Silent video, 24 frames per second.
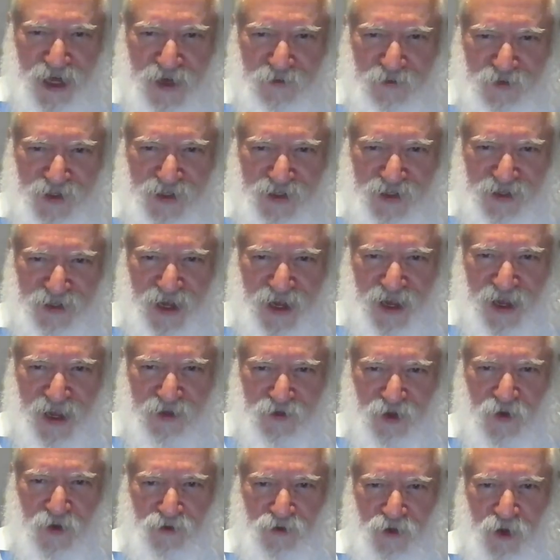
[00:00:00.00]
ashamed to say,
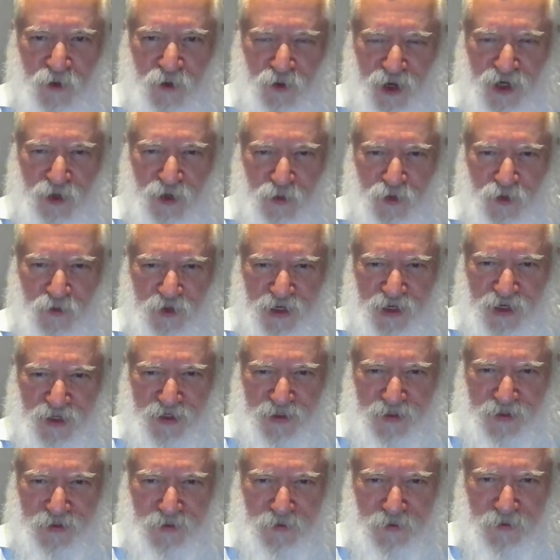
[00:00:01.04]
I don't know what a woman
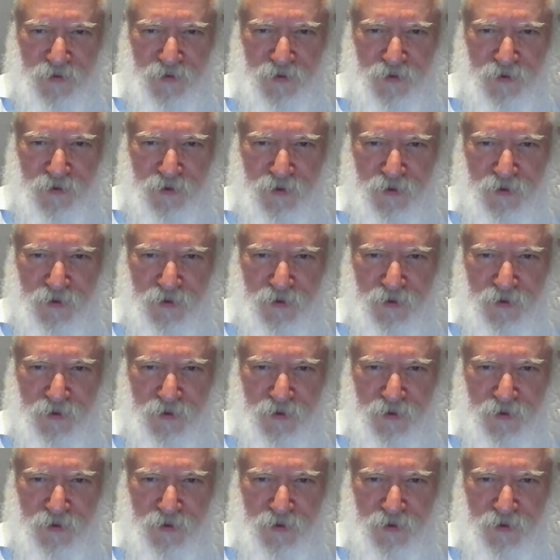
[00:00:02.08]
is,